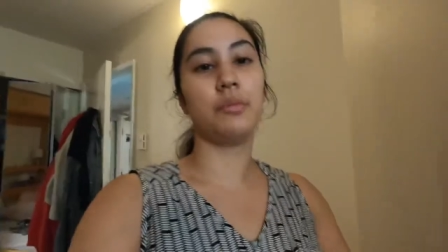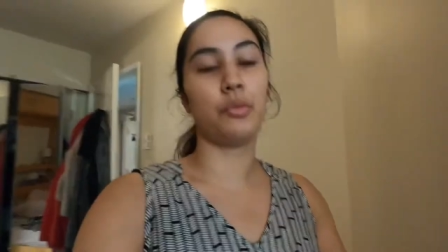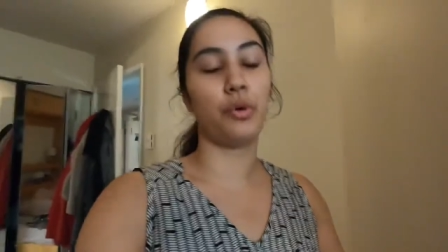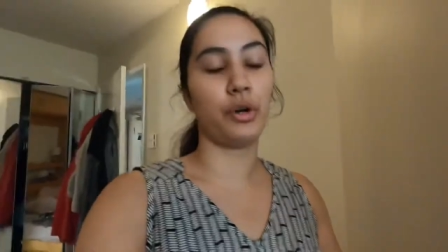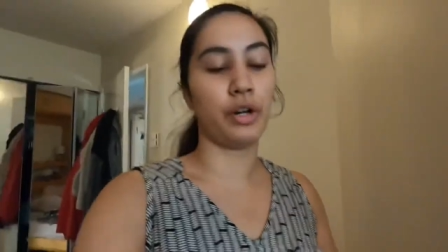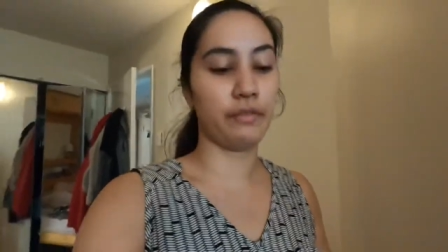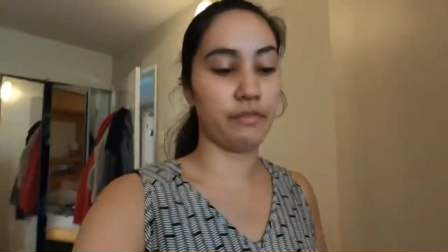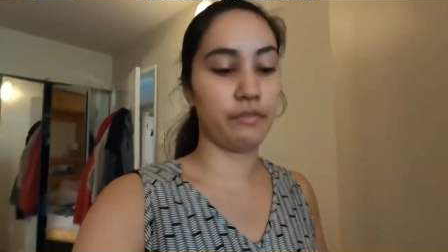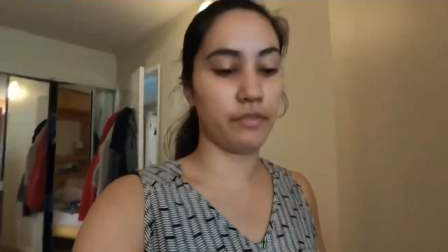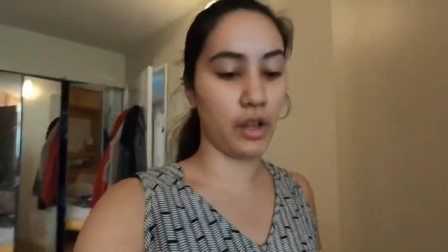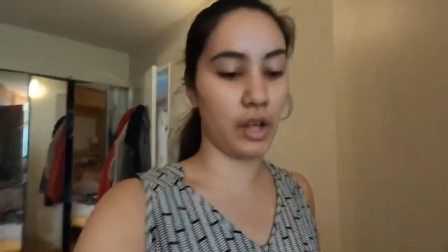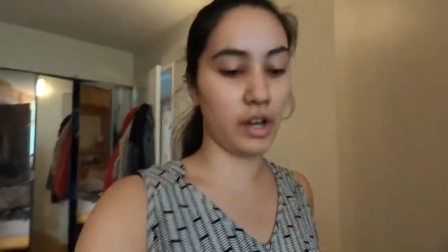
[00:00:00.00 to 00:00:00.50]

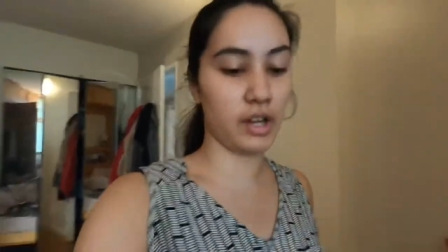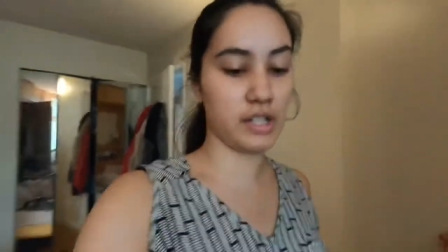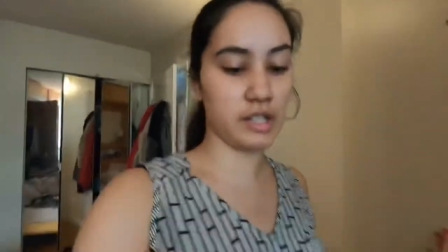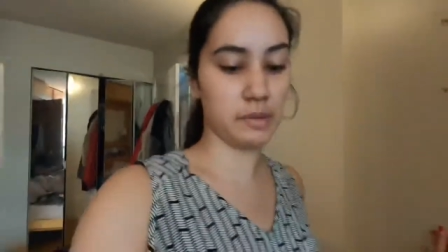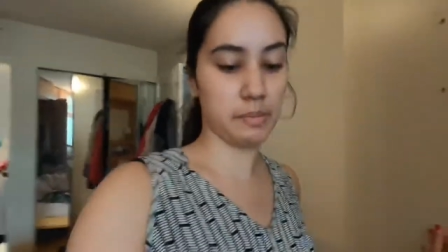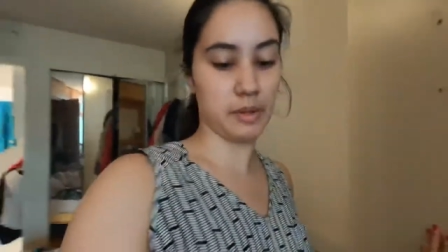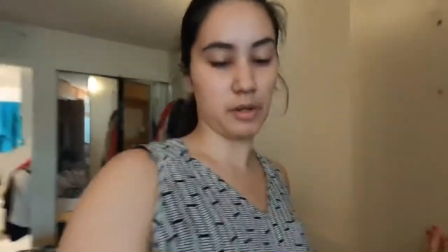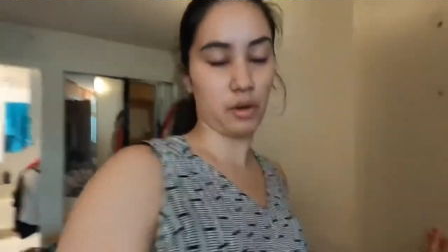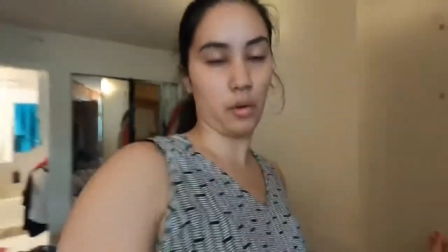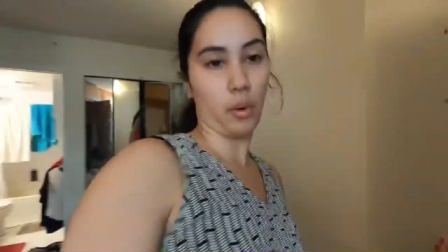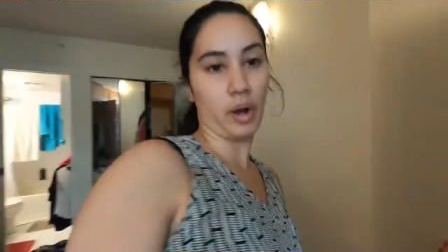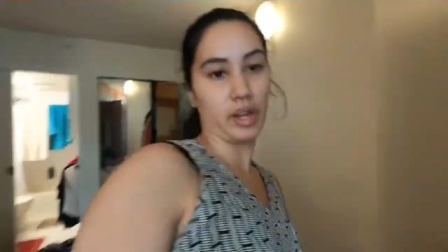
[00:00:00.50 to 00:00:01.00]
morning vlog, it's
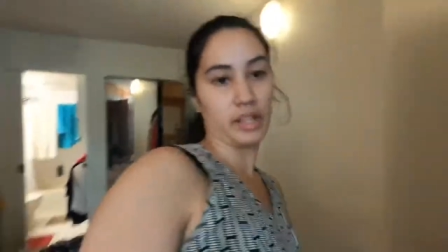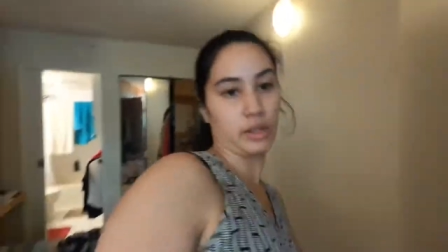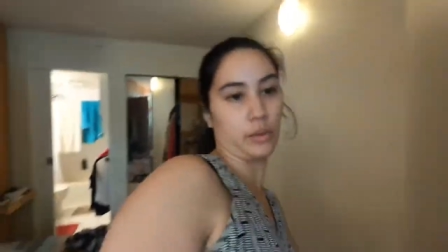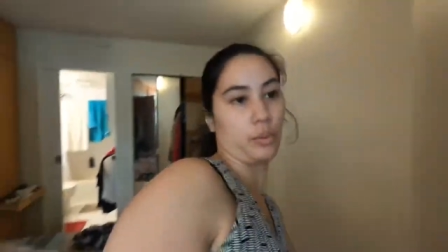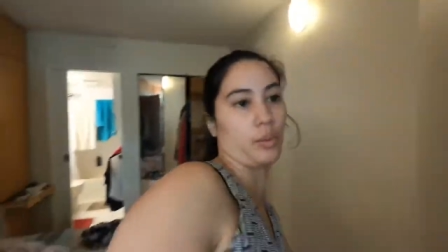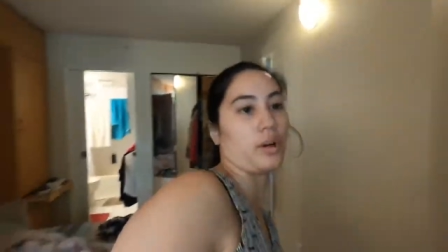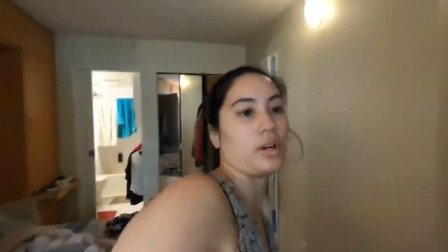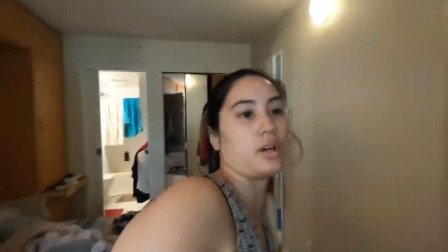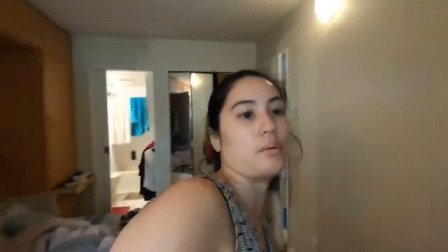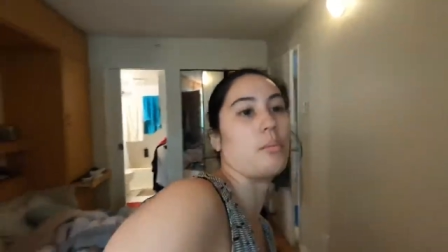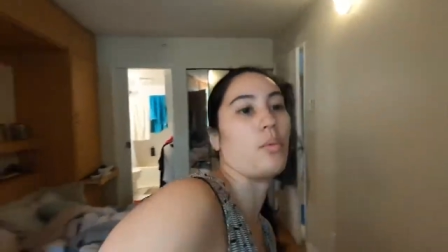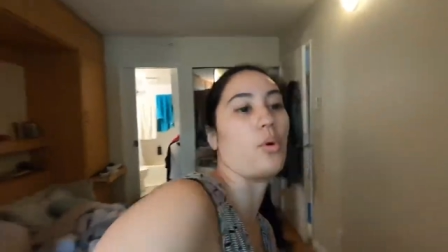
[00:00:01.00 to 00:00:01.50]
been quite the
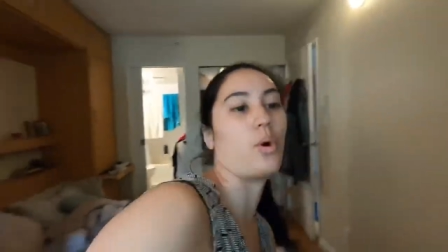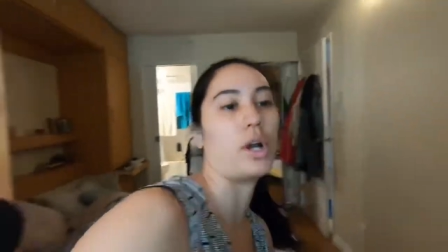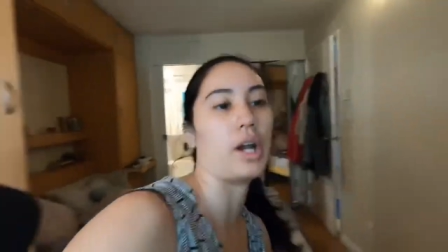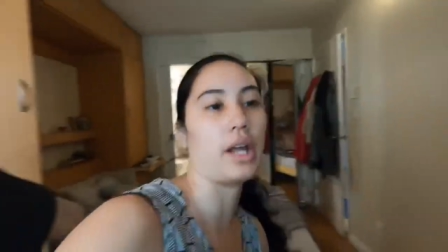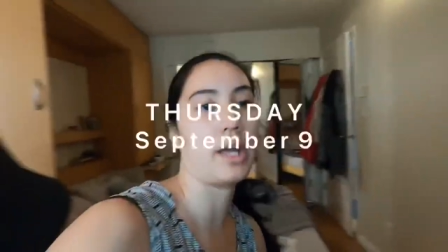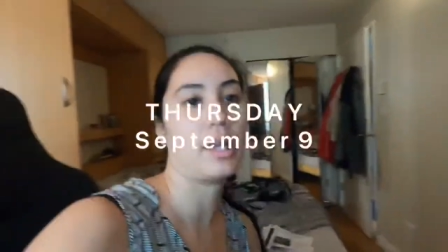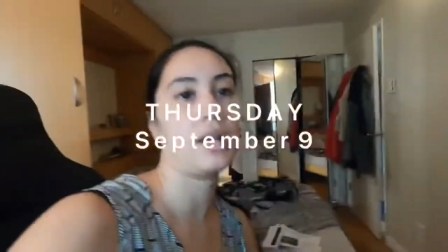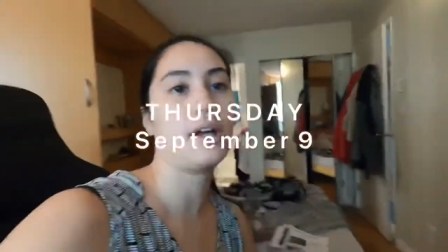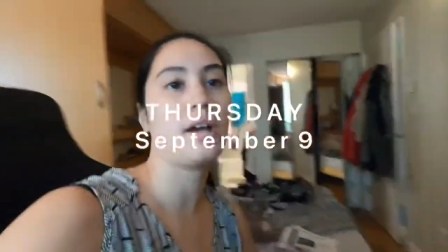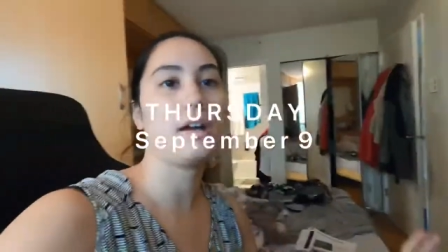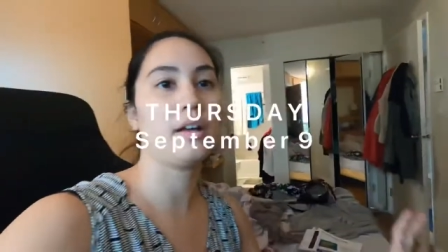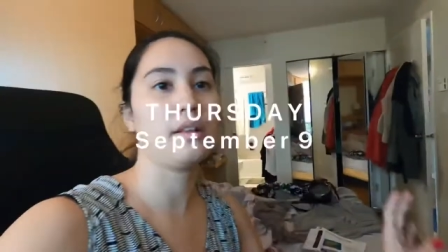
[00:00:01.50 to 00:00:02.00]
work
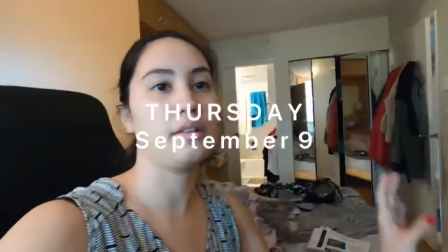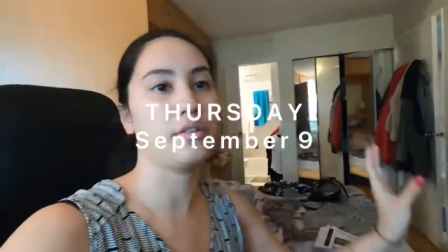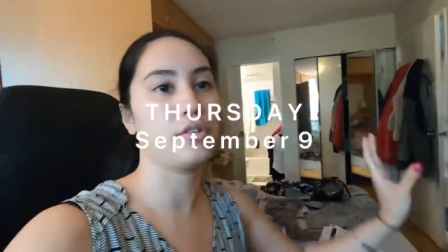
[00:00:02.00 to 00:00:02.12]
morning.